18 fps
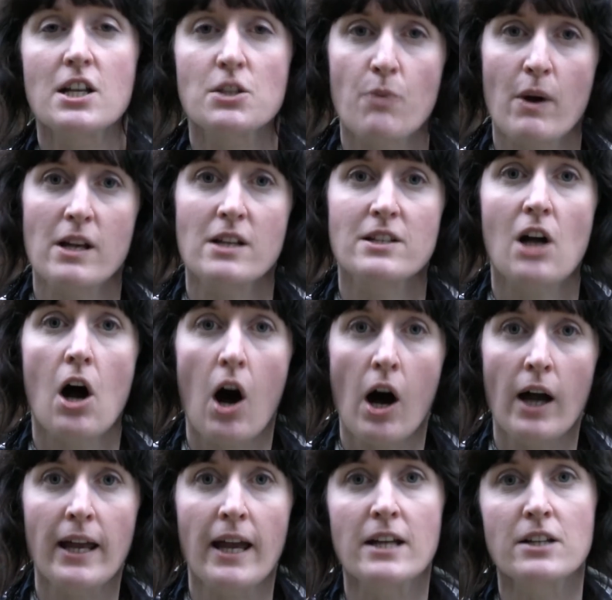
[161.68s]
as well as
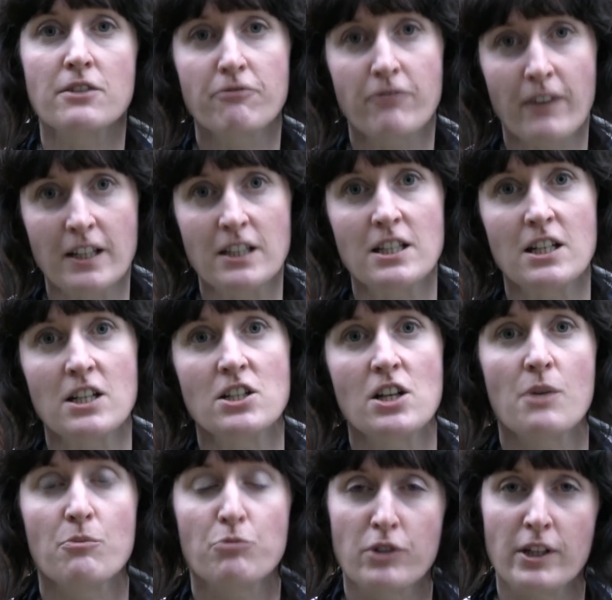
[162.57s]
high-end
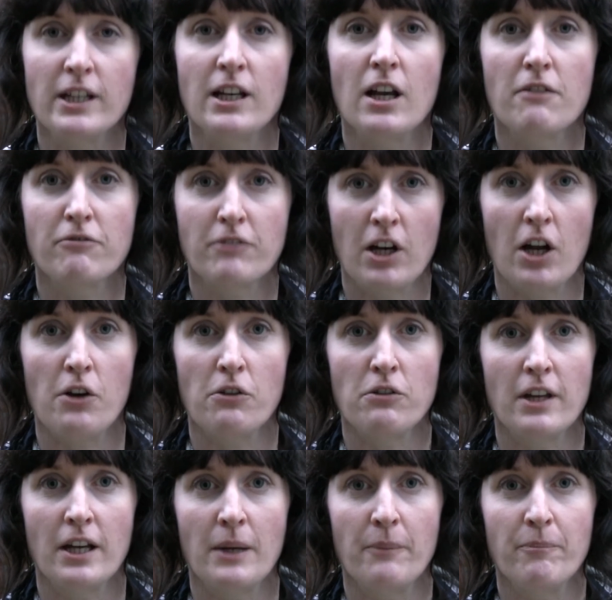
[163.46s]
vintage and pre-loved
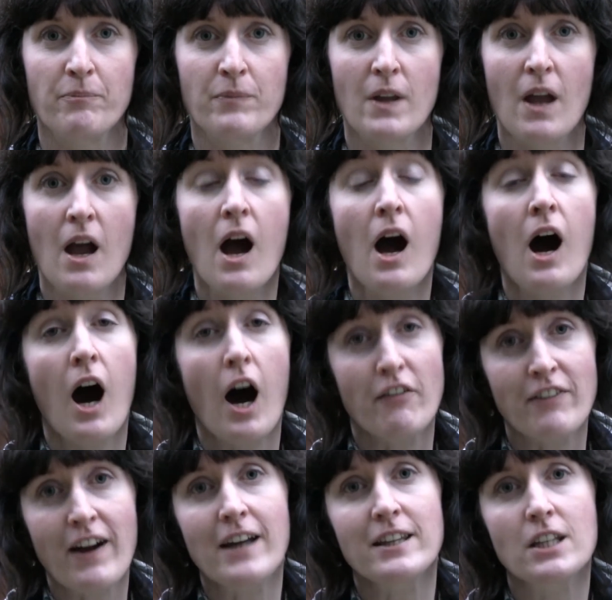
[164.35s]
clothing.
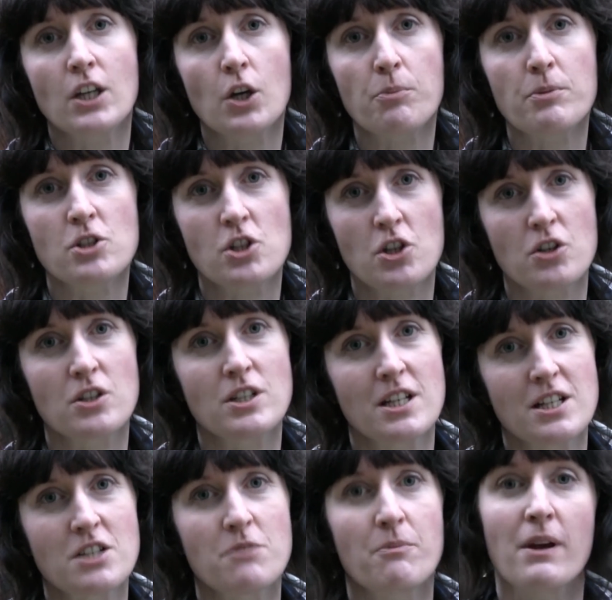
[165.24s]
I've had the
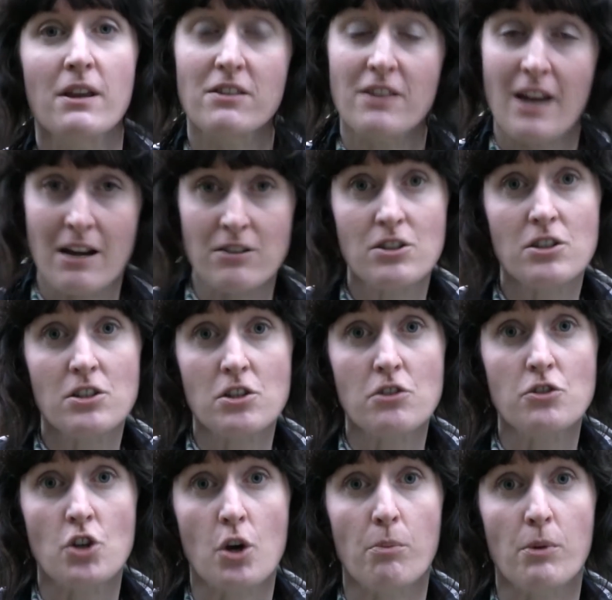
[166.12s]
opportunity to meet thousands
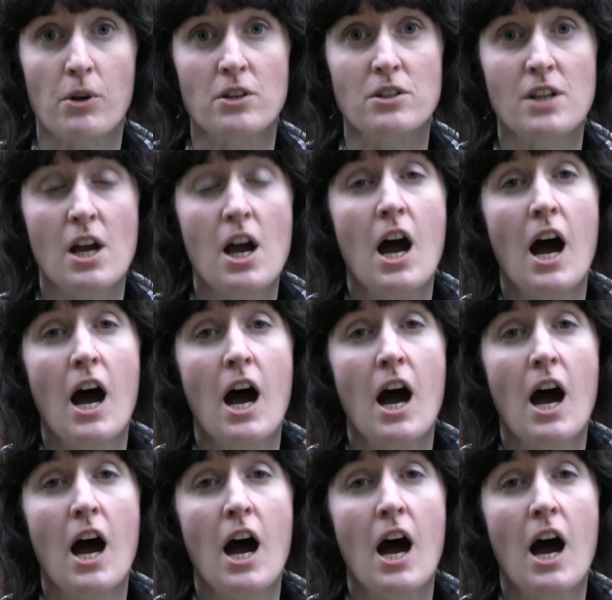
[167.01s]
of shoppers